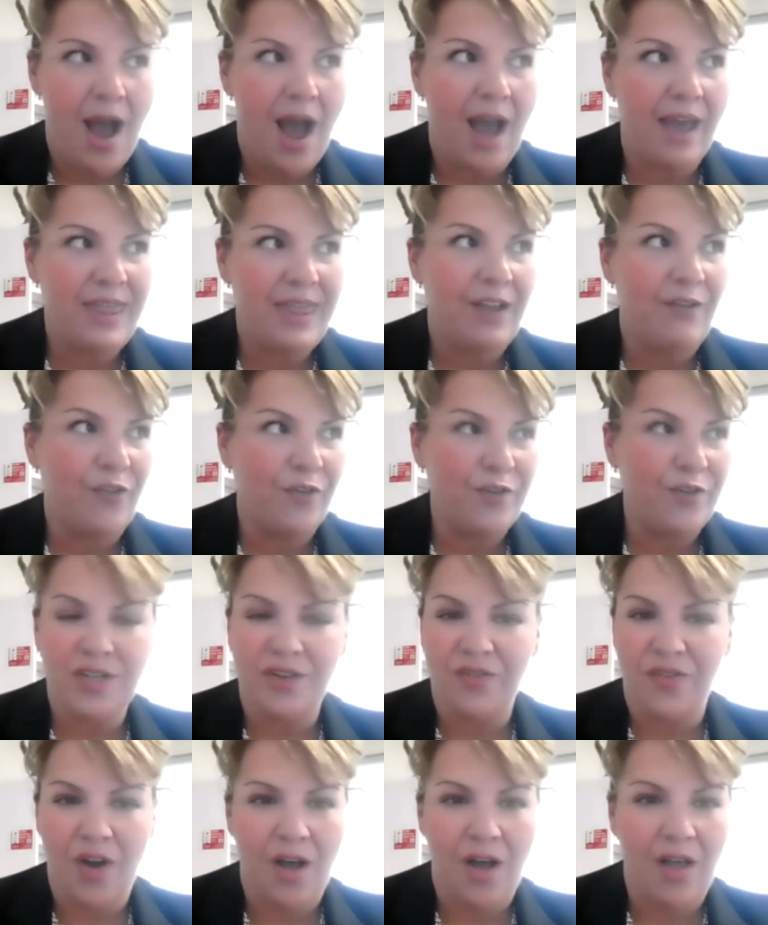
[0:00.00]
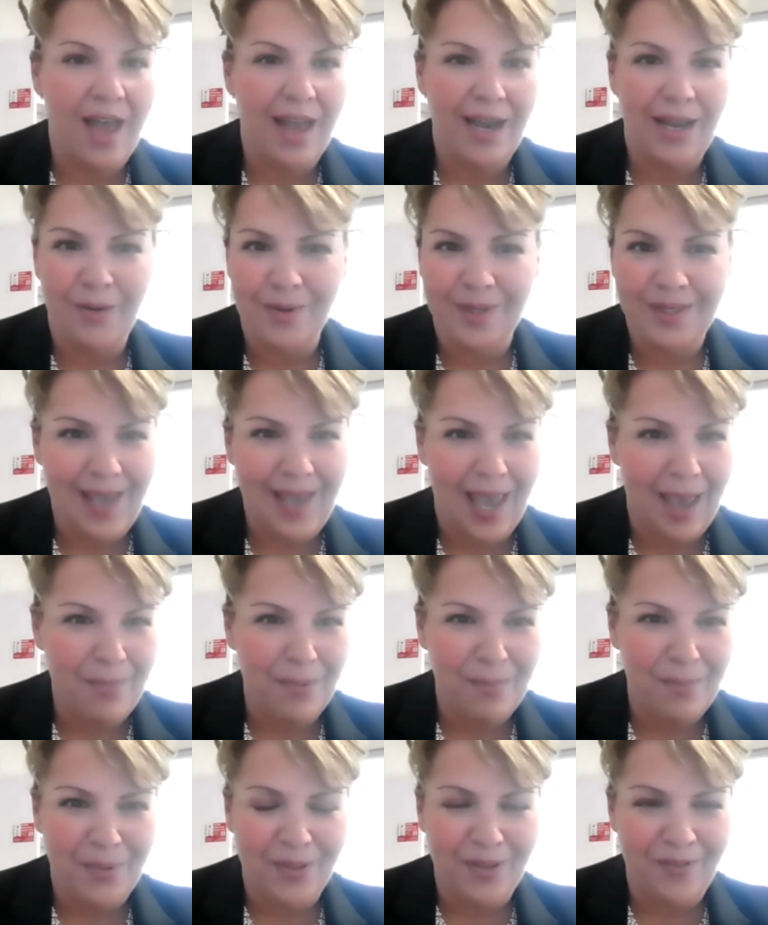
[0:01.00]
I think, first of all, anyone's
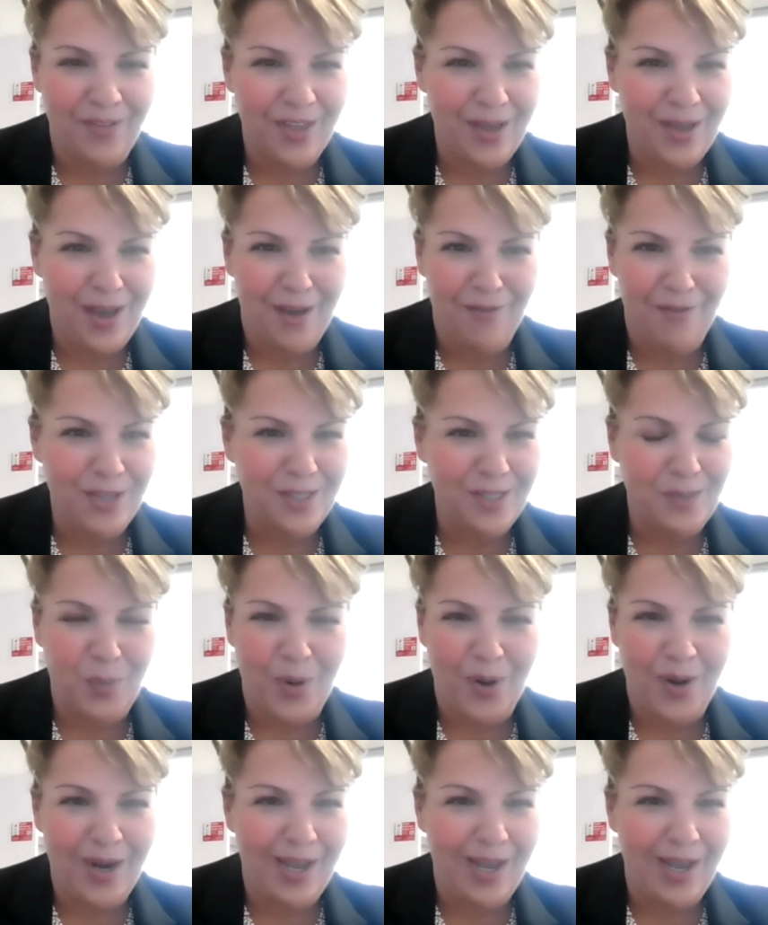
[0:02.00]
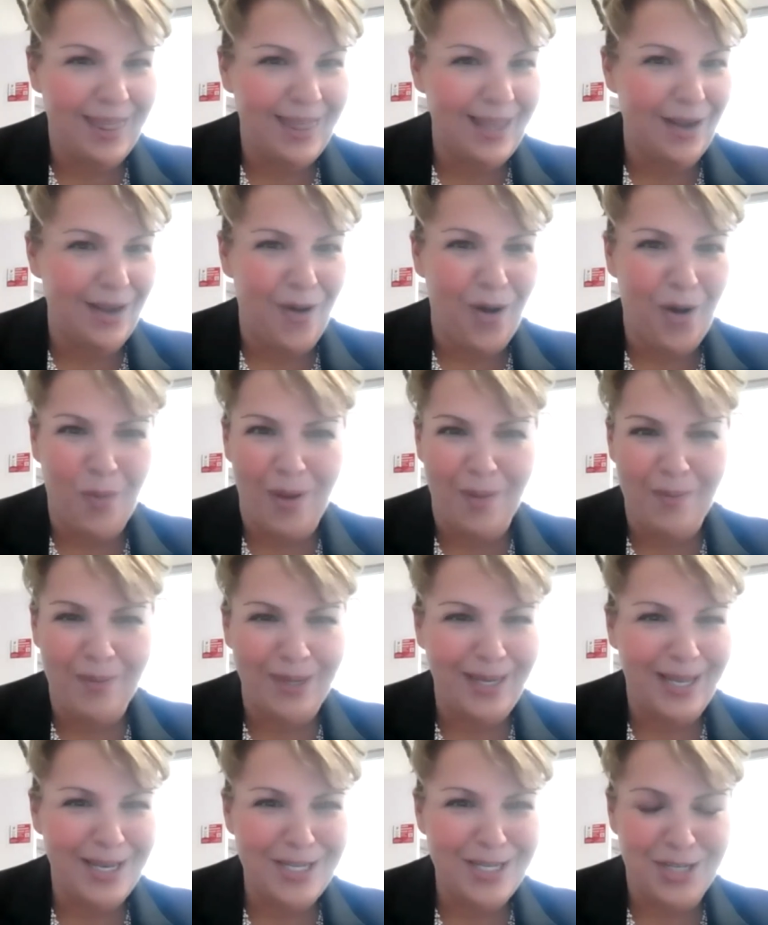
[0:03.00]
capable of this work. I think all
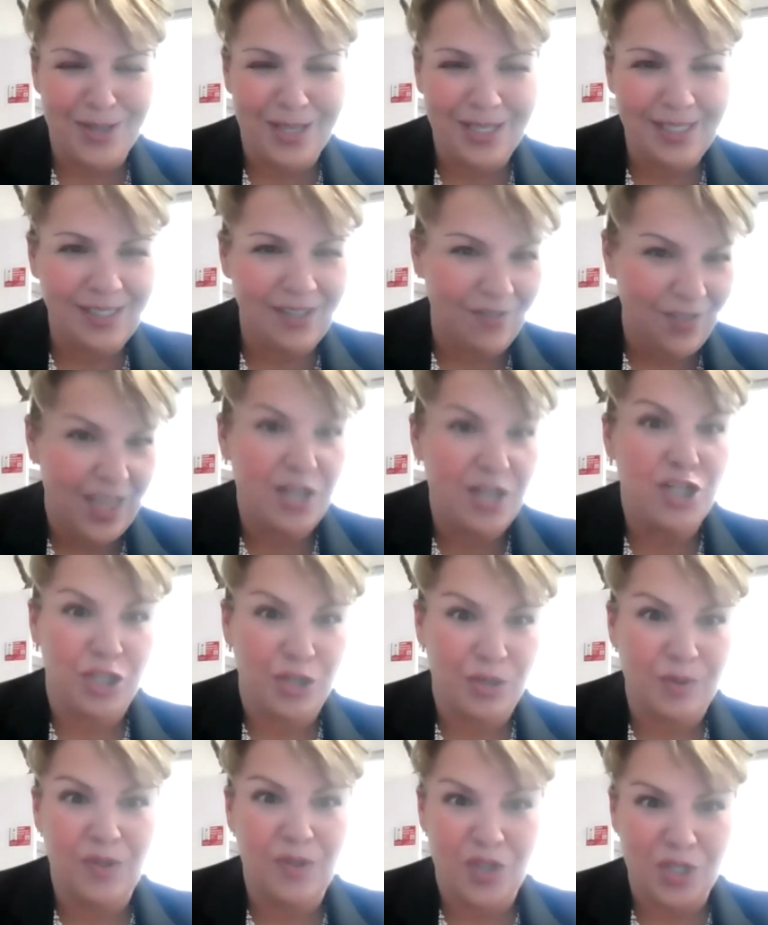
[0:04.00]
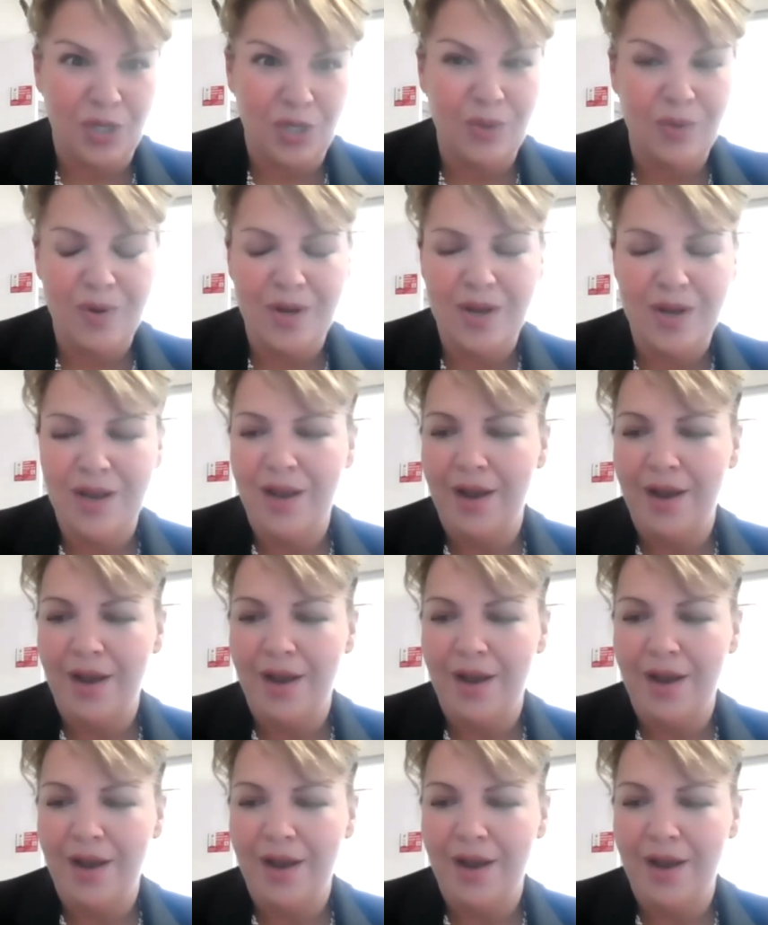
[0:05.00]
women can do this if they choose to.